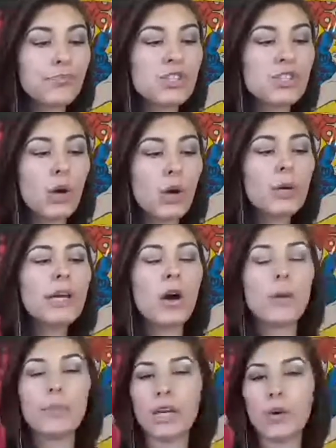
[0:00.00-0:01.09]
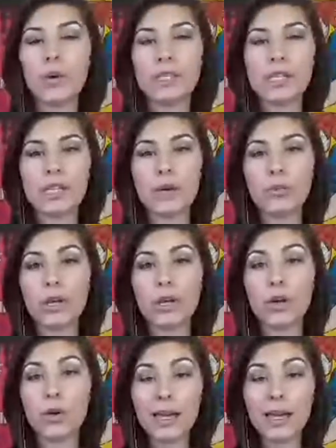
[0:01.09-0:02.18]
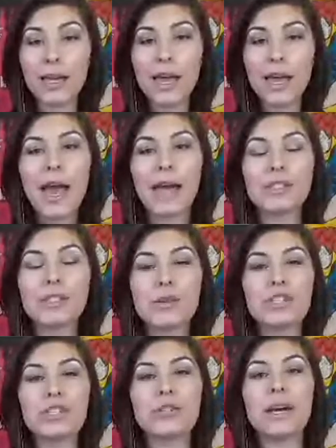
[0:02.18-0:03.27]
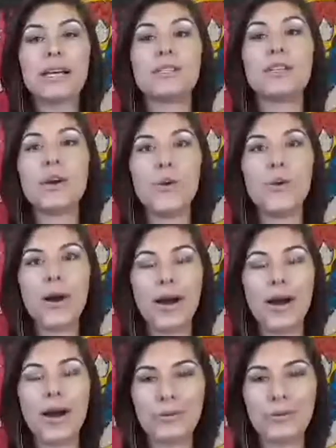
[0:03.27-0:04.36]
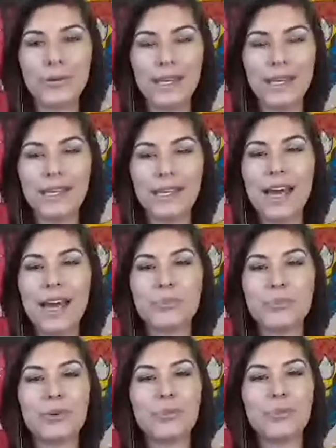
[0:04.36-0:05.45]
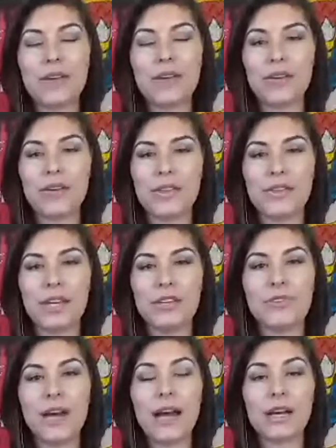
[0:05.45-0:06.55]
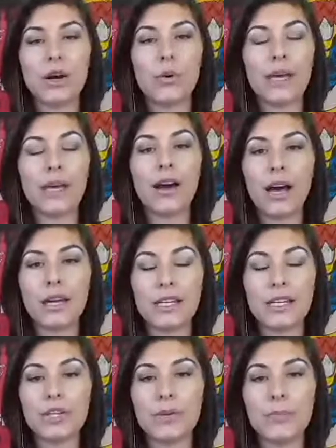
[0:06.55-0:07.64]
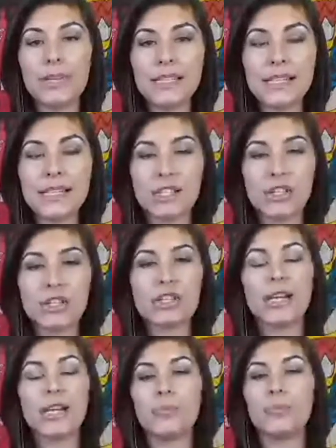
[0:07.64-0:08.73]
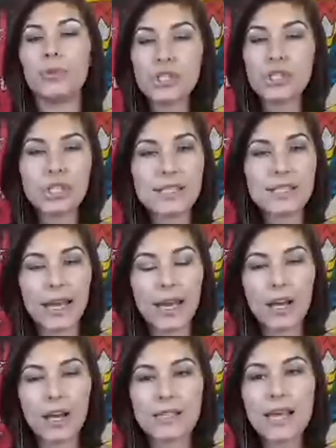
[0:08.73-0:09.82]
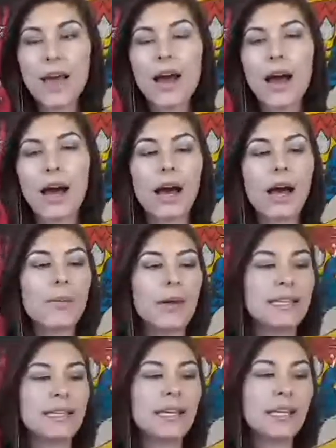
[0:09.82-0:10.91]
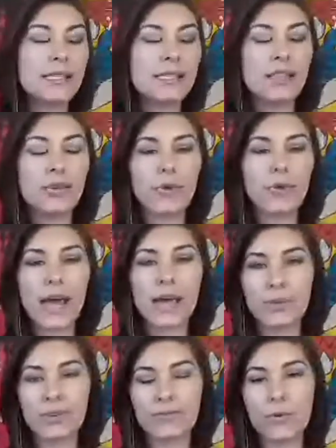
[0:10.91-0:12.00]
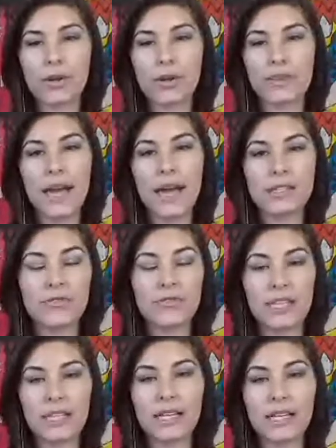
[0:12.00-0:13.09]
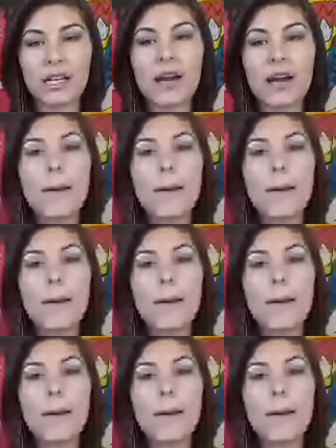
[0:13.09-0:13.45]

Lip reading: So here we go. I'm going to go into them real quick. And so as you guys go on your week and promote everything that you've got going on in your business and you're trying to boost your sales and get into the red before the end of the year,